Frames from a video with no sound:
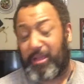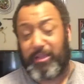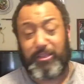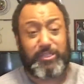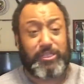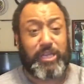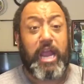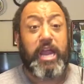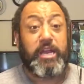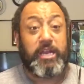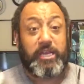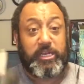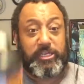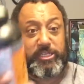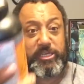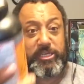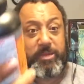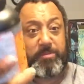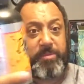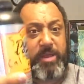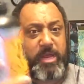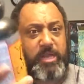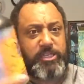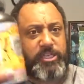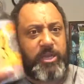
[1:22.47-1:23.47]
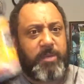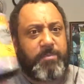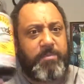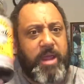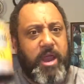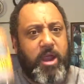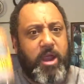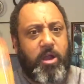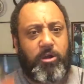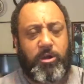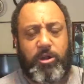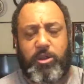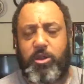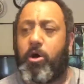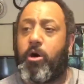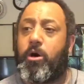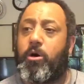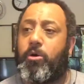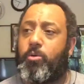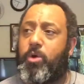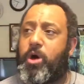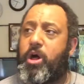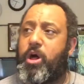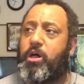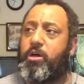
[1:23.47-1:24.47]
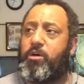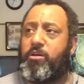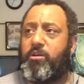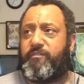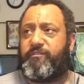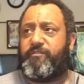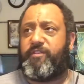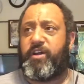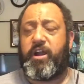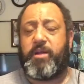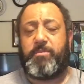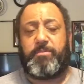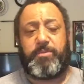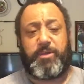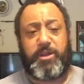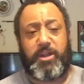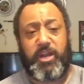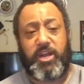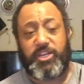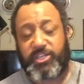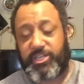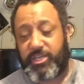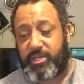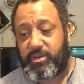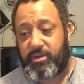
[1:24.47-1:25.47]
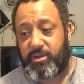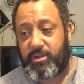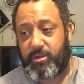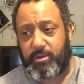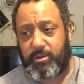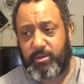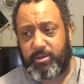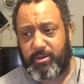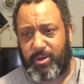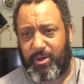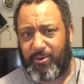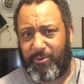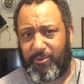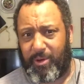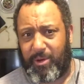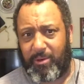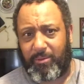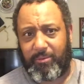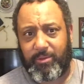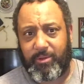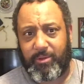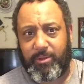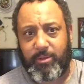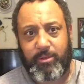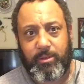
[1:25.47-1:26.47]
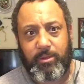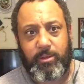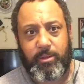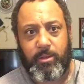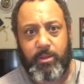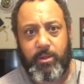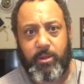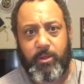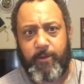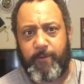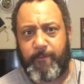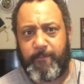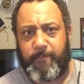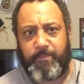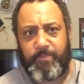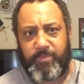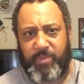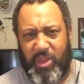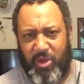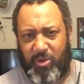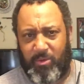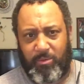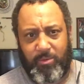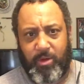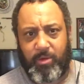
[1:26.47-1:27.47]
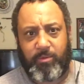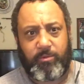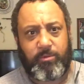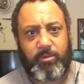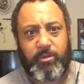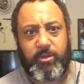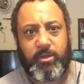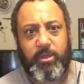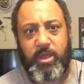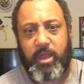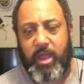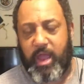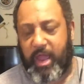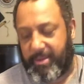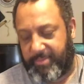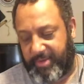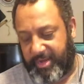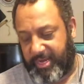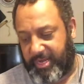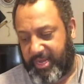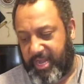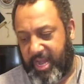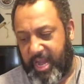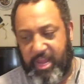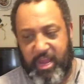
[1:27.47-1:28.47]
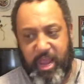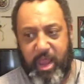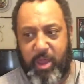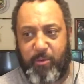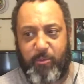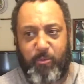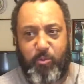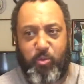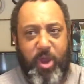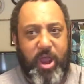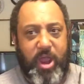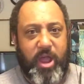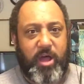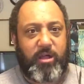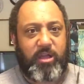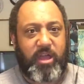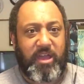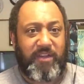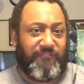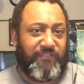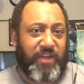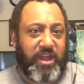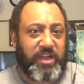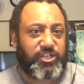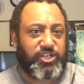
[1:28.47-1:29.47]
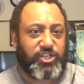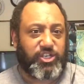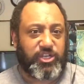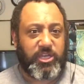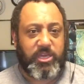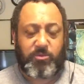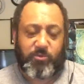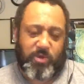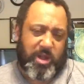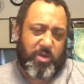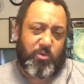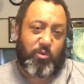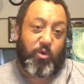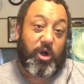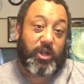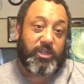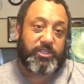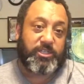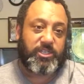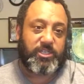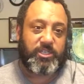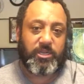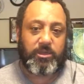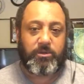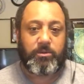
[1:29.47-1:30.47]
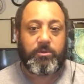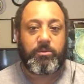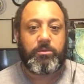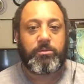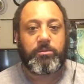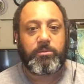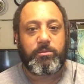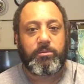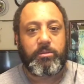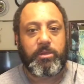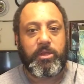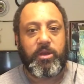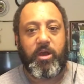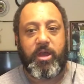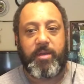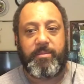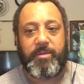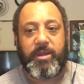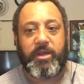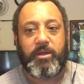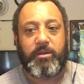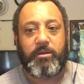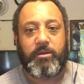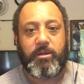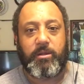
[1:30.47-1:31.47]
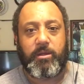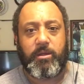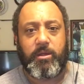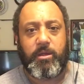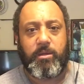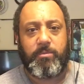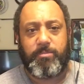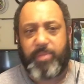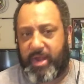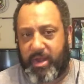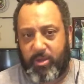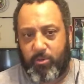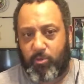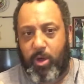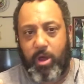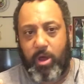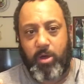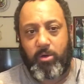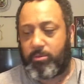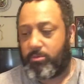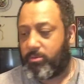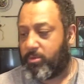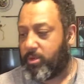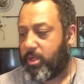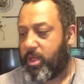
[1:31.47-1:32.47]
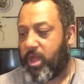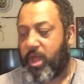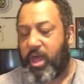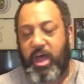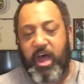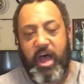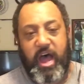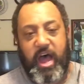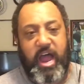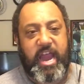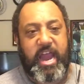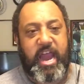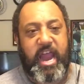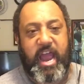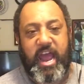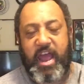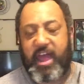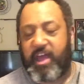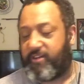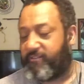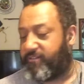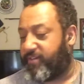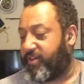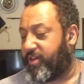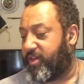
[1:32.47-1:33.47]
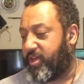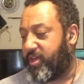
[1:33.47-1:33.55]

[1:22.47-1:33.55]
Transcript: and some may argue, oh, well, it'll fire percussion. No, it won't. No, it won't. I mean, it will eventually when it wants to. You know what I mean? But it won't. I've